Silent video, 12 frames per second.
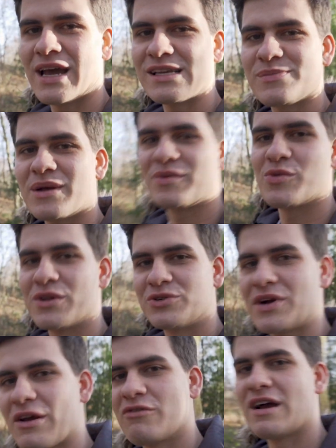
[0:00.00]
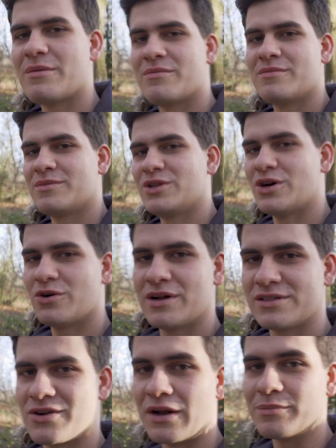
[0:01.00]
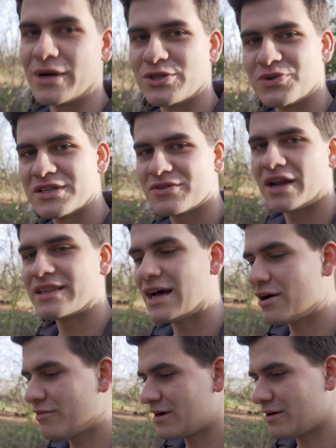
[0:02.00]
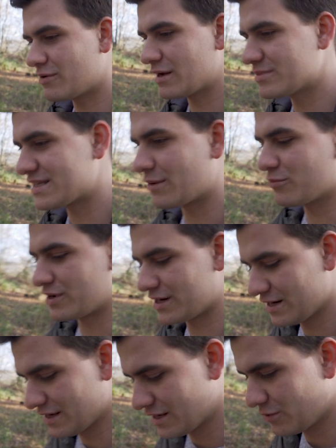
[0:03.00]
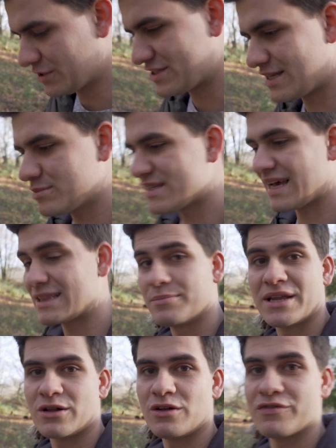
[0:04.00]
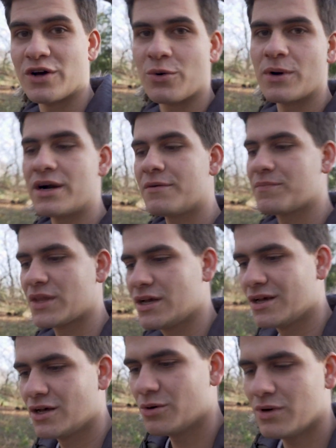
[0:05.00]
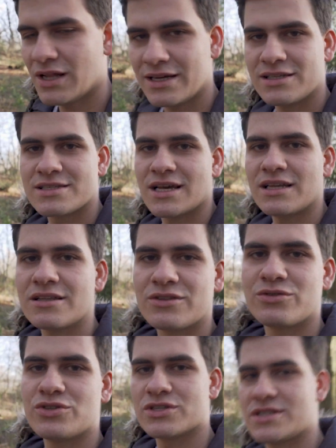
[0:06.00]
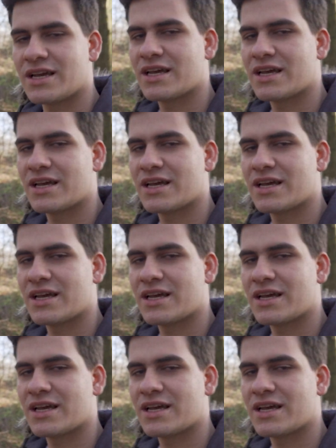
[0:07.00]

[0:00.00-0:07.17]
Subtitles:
you guys might be wondering why I'm, you know, surrounded by trees right now, why I'm somewhere which seems like the middle of nowhere. Well, I decided to just